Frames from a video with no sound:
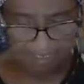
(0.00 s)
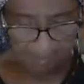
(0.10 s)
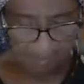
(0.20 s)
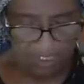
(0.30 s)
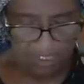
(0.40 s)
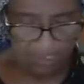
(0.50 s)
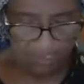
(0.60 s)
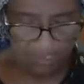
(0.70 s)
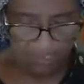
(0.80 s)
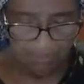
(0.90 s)
one of
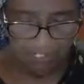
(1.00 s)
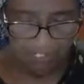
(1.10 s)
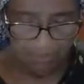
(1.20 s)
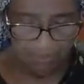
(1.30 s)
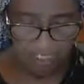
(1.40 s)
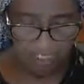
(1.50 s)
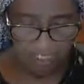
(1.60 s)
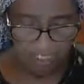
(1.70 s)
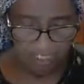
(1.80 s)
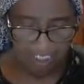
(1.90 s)
the 12, went
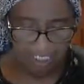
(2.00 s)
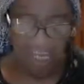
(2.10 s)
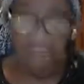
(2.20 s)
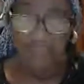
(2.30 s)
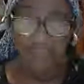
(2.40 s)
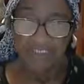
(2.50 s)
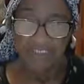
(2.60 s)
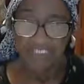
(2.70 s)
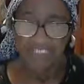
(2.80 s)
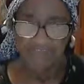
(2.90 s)
unto the
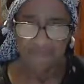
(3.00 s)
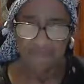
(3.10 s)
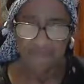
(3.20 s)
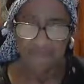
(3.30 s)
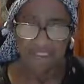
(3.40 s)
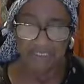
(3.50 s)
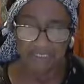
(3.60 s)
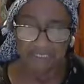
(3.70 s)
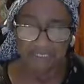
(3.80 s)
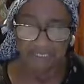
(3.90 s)
chief priests